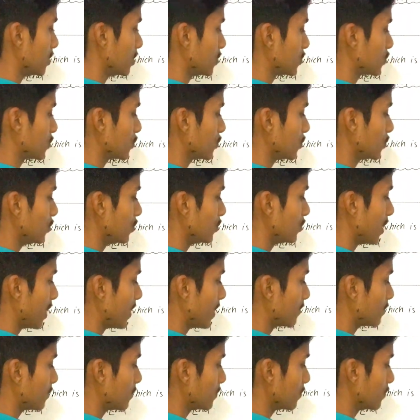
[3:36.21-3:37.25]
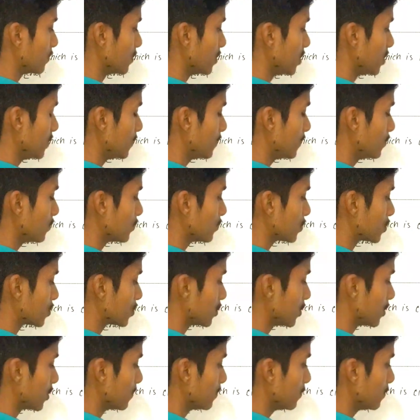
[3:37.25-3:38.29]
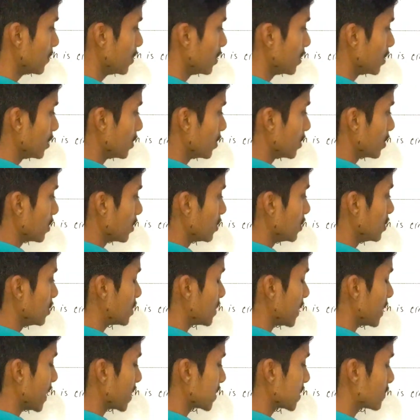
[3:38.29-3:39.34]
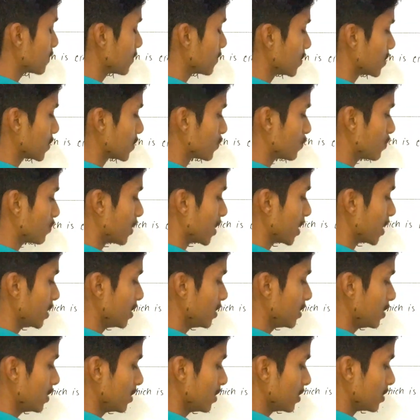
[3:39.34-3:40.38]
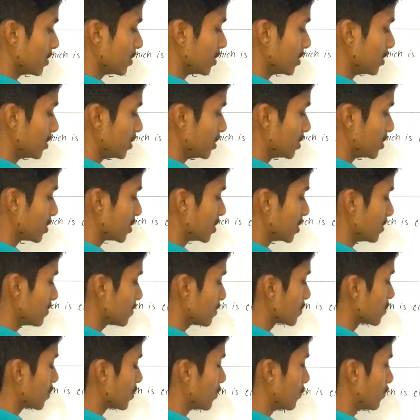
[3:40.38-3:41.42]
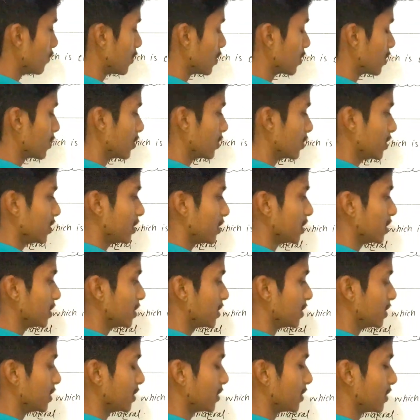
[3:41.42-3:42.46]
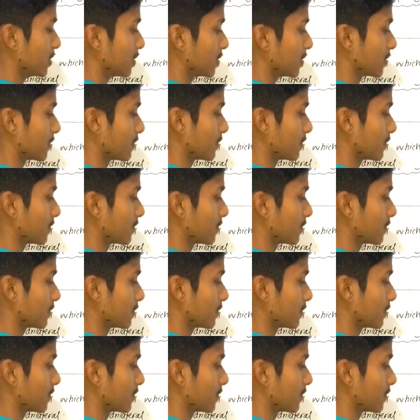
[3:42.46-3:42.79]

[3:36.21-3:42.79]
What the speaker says: So you have to, if you sum this x plus y, then it gives 180 degree.